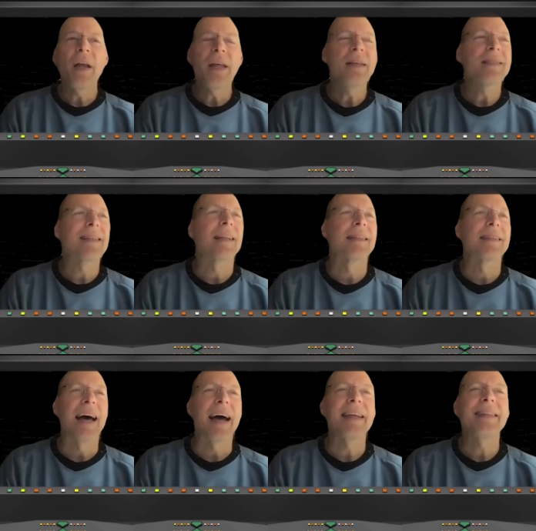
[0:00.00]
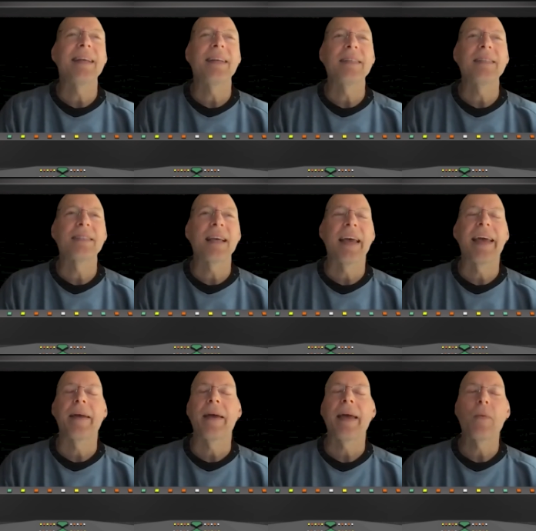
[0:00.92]
is the line that he's
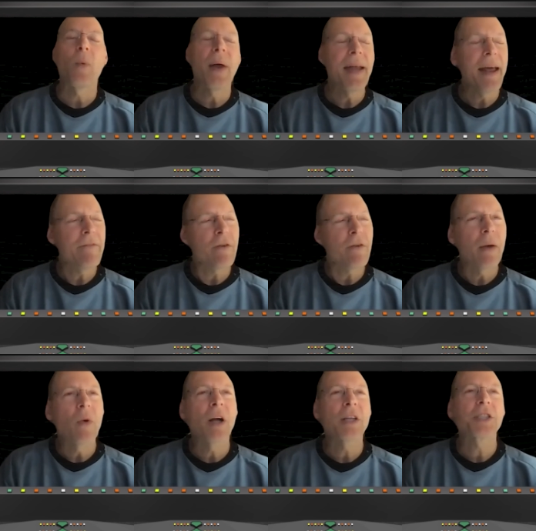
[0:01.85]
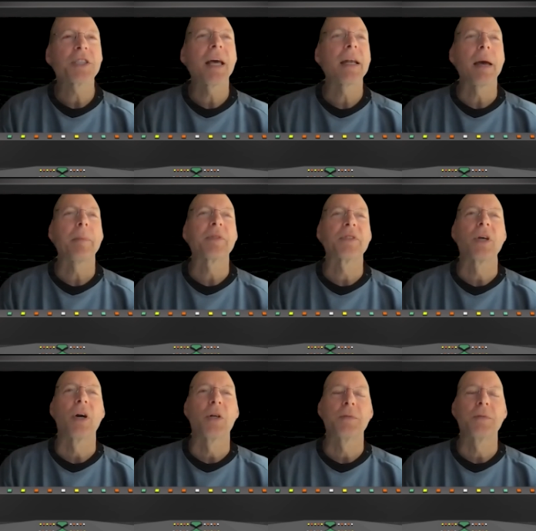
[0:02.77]
saying? Whenever I watch that
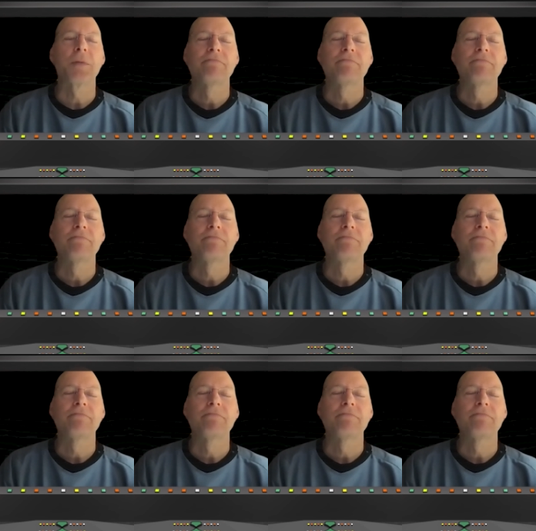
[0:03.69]
episode,